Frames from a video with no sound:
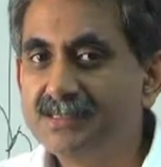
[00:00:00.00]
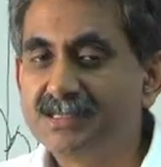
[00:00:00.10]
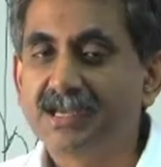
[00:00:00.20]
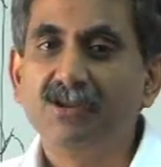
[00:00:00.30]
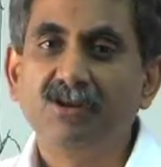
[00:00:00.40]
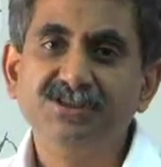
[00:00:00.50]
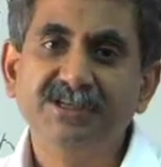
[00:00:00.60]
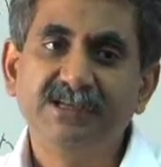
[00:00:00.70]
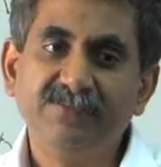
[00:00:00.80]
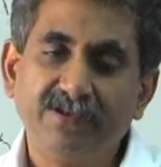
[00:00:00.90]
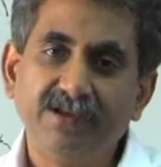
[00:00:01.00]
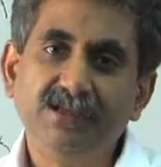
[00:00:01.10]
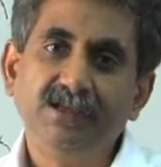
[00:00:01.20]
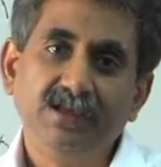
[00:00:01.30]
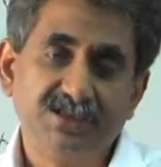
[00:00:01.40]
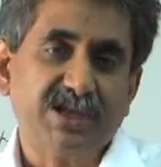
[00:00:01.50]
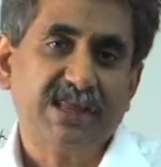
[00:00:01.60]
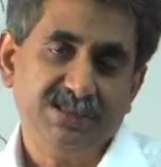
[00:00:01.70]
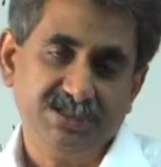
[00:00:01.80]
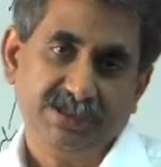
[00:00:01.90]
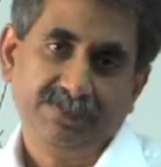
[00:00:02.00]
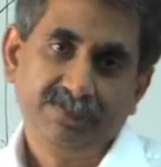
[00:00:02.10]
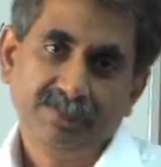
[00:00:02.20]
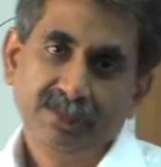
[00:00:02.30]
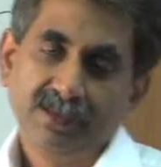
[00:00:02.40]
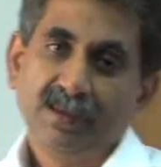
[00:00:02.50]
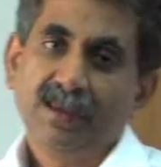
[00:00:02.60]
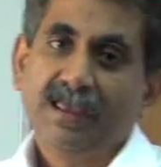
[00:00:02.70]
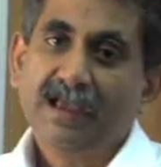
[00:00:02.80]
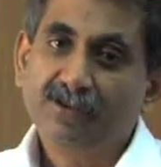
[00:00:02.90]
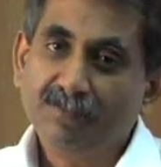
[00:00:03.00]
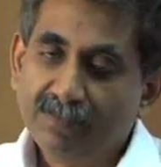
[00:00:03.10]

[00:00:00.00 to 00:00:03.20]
technologically very challenging. And to